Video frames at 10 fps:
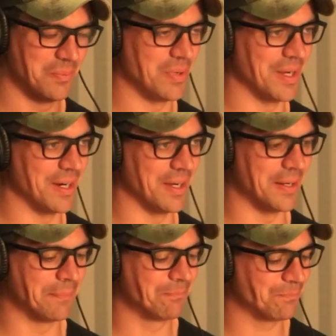but
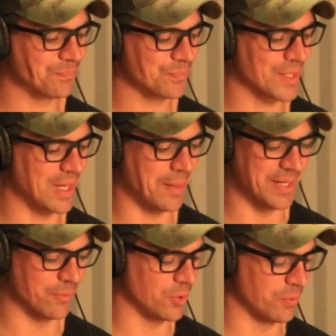I
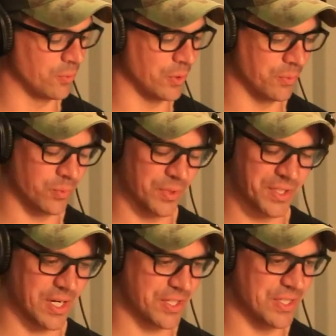mean, we'll
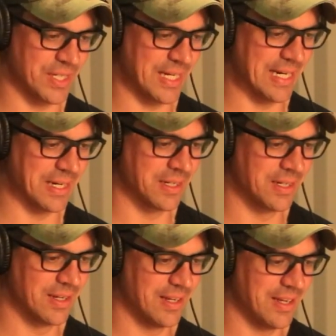talk to you again,
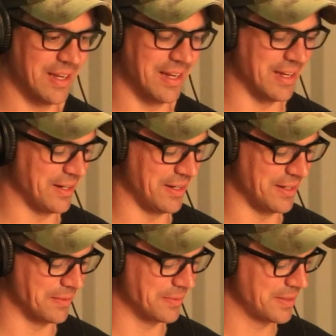
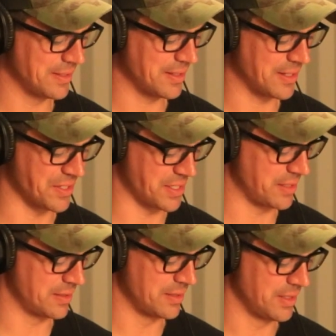and because
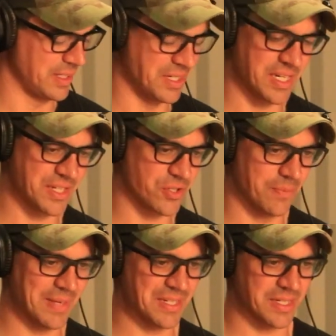these things are
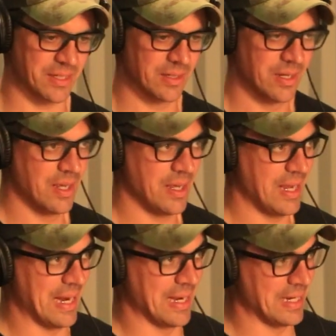amazing,
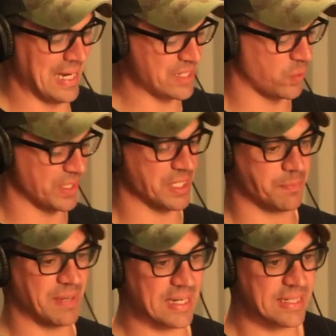and that's what this
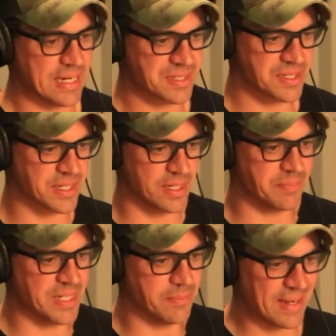podcast is going to
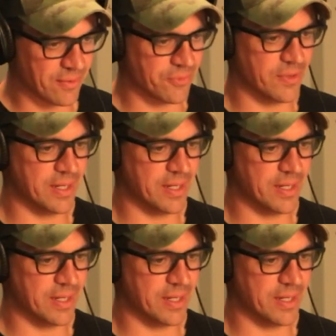be about for